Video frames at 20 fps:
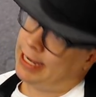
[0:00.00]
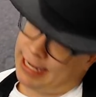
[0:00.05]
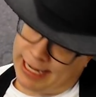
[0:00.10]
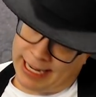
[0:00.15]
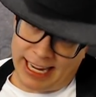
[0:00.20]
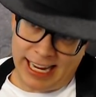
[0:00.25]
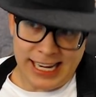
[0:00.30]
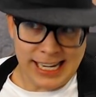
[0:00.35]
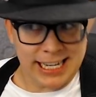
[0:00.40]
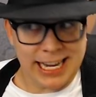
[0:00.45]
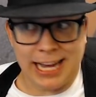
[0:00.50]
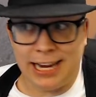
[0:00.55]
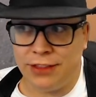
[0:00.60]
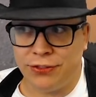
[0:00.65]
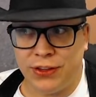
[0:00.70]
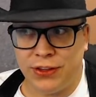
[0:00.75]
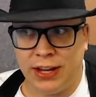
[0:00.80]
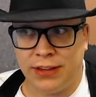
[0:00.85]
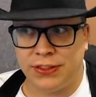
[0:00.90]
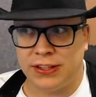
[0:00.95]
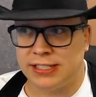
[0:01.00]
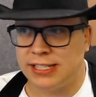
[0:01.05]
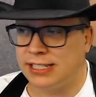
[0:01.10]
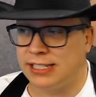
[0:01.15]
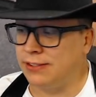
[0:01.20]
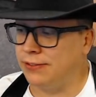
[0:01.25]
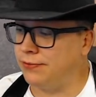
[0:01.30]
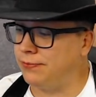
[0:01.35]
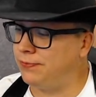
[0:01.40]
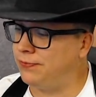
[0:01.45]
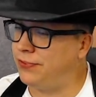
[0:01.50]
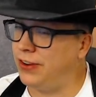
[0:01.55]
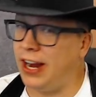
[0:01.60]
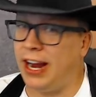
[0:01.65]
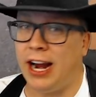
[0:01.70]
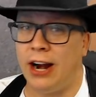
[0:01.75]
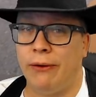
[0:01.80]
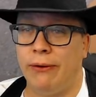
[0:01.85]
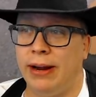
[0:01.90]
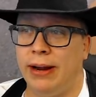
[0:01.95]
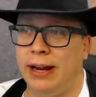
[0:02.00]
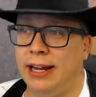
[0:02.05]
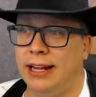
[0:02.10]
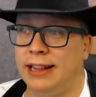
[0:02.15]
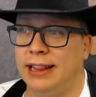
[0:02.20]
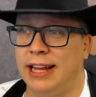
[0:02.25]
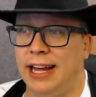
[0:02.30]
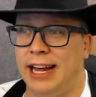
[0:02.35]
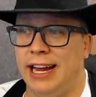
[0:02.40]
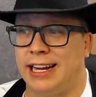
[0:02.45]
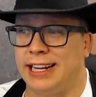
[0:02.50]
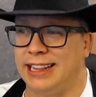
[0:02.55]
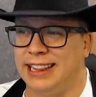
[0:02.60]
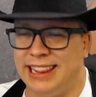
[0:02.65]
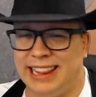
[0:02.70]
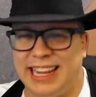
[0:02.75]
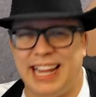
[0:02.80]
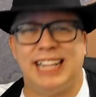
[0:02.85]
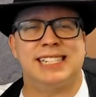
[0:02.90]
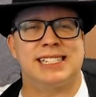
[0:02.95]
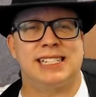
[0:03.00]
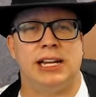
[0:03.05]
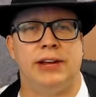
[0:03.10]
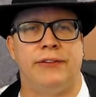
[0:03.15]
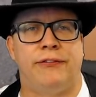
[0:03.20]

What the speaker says: I kind of think this is a very like less